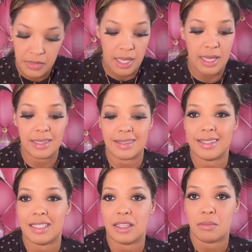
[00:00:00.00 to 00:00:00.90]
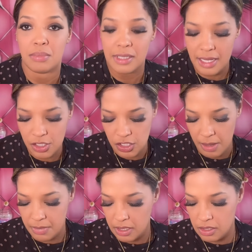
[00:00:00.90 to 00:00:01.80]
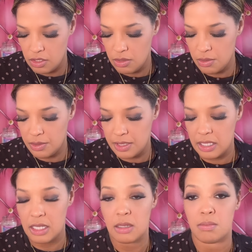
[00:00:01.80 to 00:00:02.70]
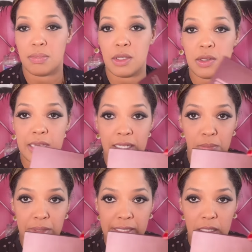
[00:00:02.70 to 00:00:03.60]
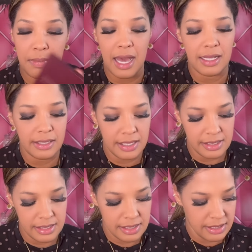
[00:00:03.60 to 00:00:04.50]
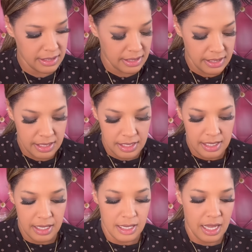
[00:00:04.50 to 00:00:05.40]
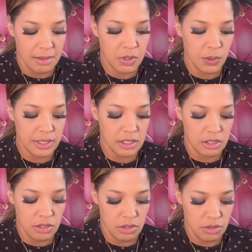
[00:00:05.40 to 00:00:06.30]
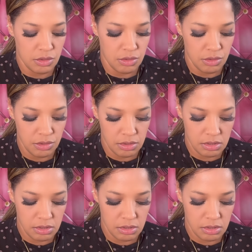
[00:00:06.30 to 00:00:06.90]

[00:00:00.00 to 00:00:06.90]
And then the blush, I'm gonna use the Beauty in a Blink palette, and I'm going to use